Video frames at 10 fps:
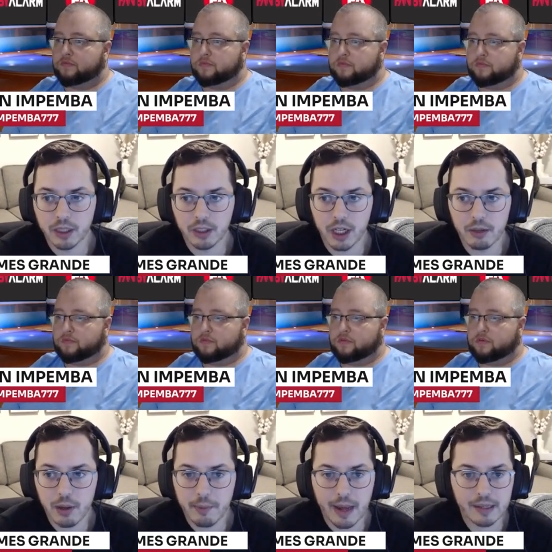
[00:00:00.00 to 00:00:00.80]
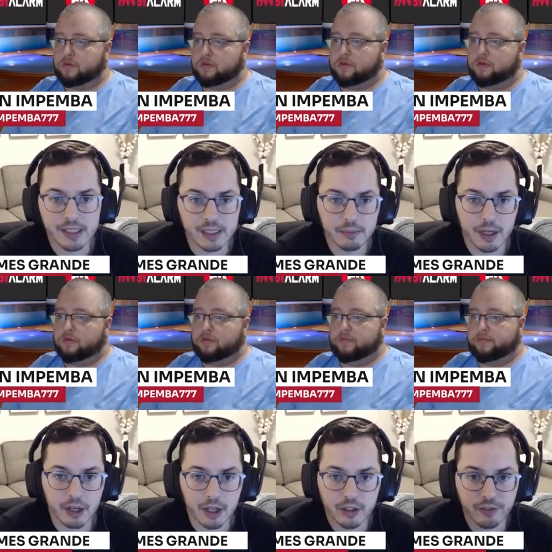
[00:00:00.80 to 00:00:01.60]
Speaker 1: like they're going to be a bad team. They're
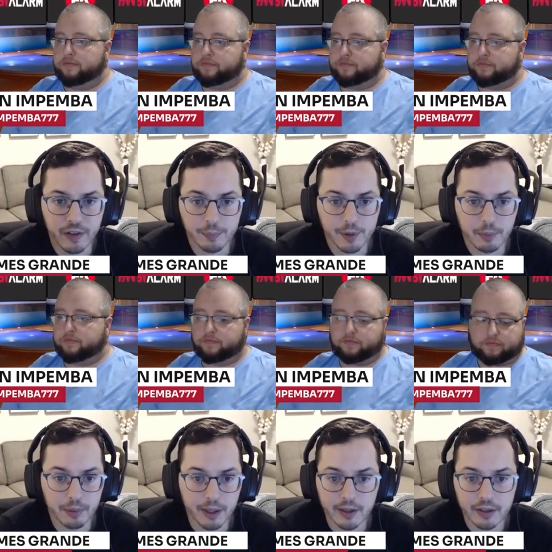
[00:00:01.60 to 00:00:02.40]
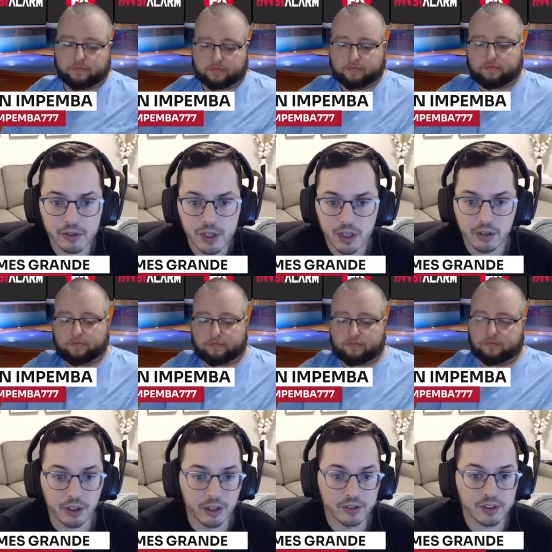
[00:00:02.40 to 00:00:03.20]
going to develop their players. They're
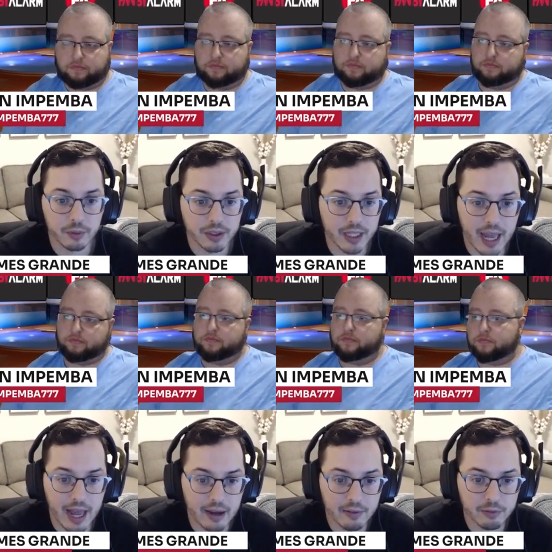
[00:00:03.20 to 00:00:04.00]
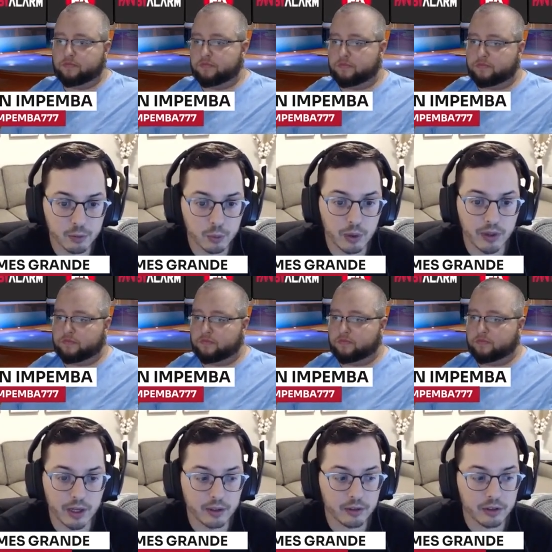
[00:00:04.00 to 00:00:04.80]
going to see what they have when
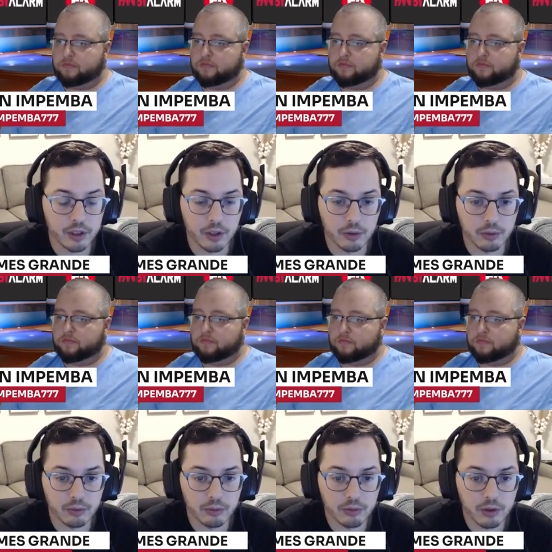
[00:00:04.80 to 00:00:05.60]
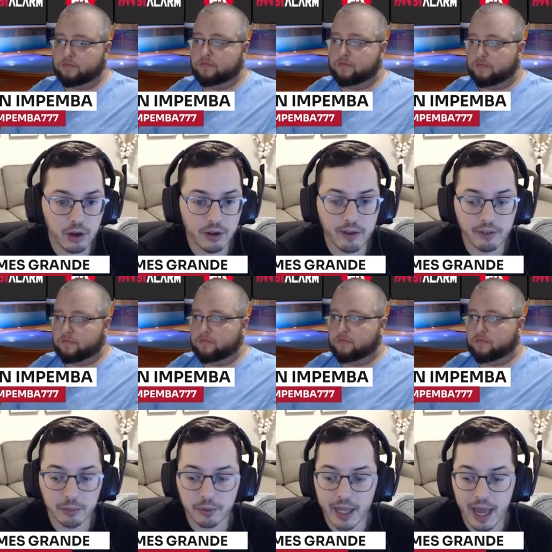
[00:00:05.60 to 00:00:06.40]
they, you know,
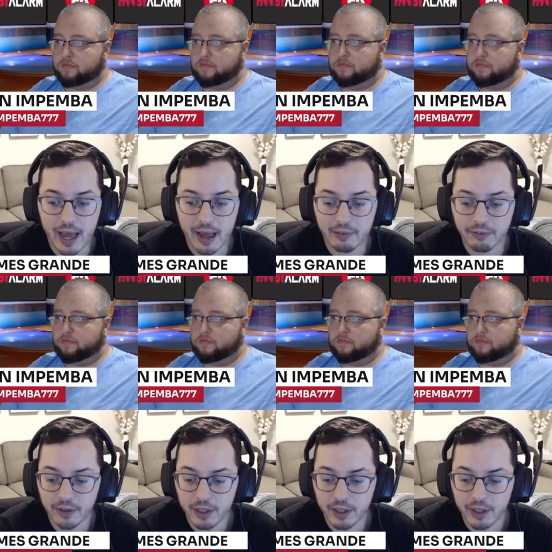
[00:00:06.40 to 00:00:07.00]
inevitably have